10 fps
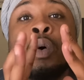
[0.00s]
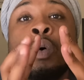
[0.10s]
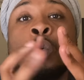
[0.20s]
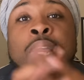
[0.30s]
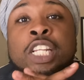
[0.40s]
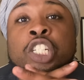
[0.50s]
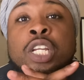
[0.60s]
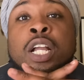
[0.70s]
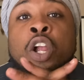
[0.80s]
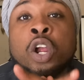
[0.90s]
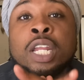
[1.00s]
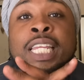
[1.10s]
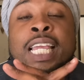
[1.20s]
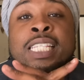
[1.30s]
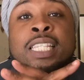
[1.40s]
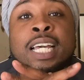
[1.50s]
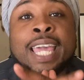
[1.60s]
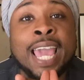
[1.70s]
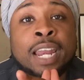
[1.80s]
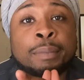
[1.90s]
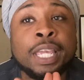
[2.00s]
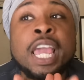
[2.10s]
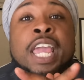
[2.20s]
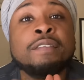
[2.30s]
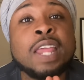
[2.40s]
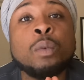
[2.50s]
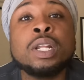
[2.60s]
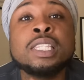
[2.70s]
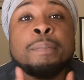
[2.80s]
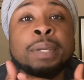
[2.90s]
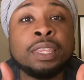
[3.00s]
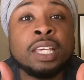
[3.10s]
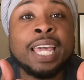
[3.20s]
which currently is the Academy, if they wanted to beat the